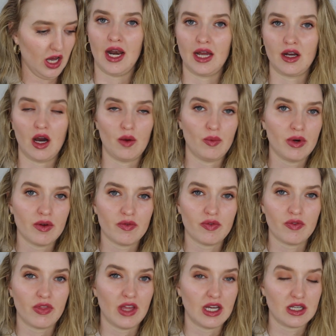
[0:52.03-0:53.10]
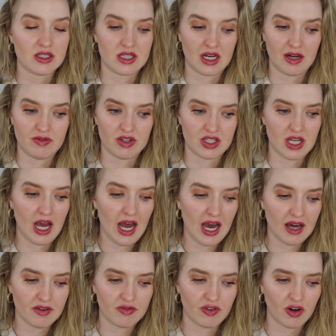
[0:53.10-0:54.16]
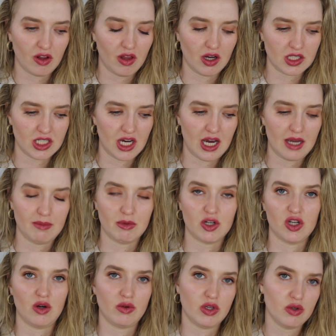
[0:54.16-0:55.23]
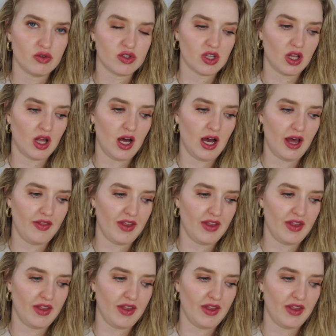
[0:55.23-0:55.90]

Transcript: and I got rid of things that I've just had for a long time or don't use a lot,